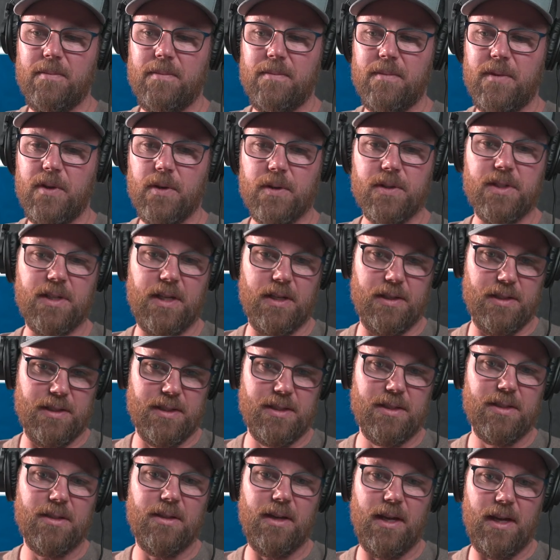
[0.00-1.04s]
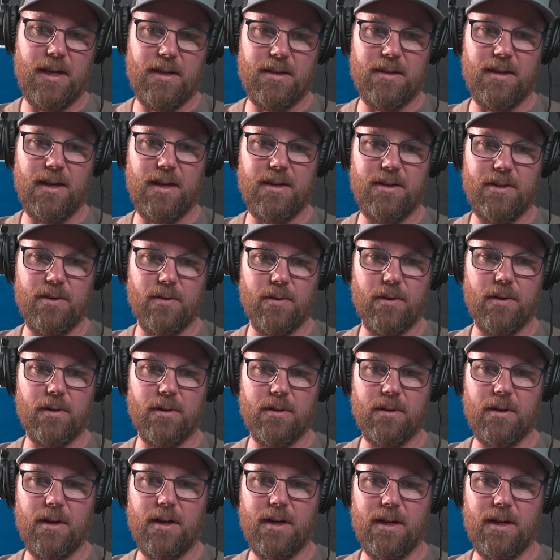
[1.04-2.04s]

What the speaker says: your skills and your